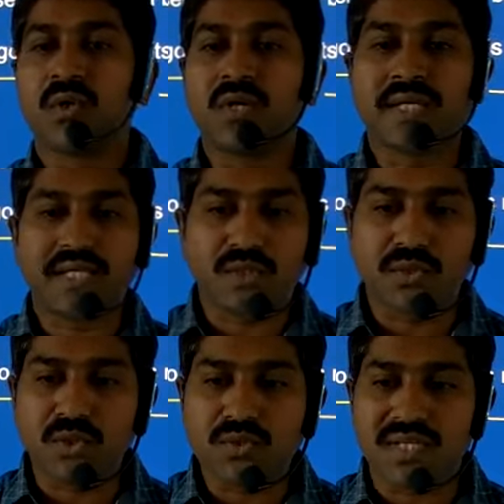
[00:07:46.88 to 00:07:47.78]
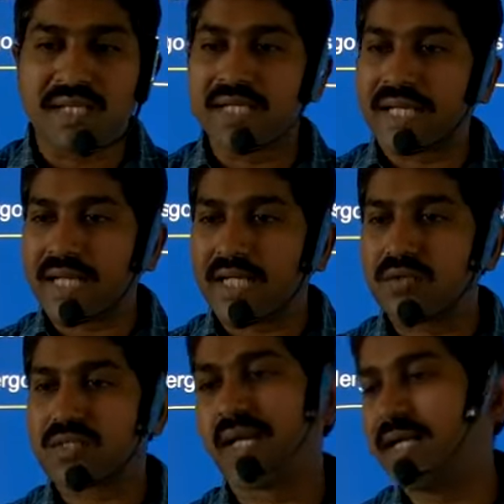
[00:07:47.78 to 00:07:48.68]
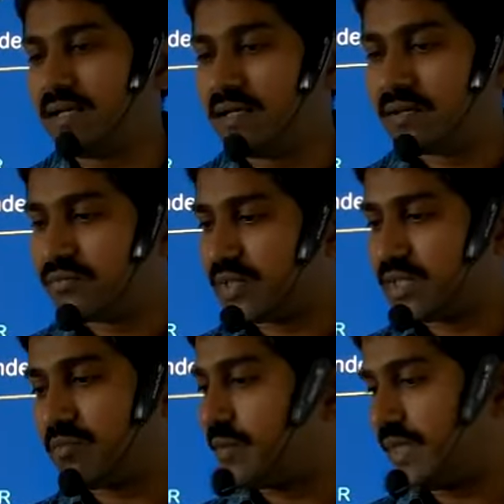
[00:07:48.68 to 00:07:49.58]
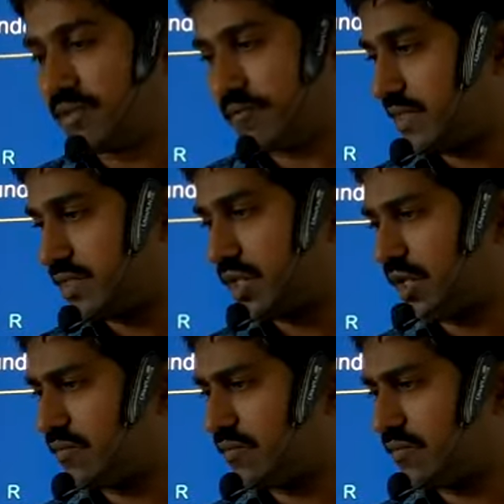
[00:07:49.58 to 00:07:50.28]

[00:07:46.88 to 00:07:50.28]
No need to use any negative sign for the moment of inertia.